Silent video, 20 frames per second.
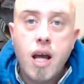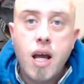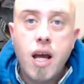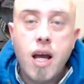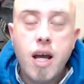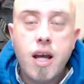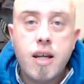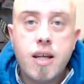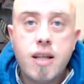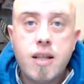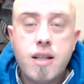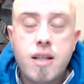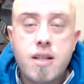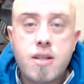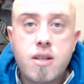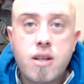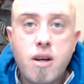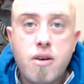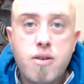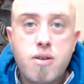It
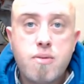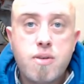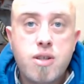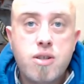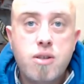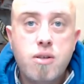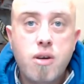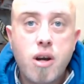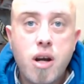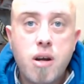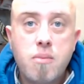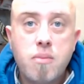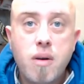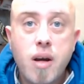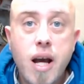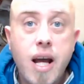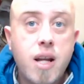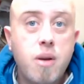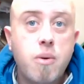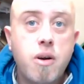needs to go to its new home
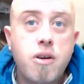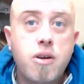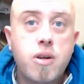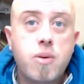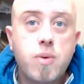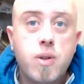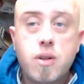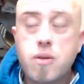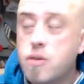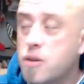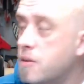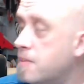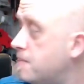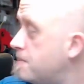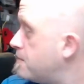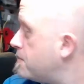anywhere in the world.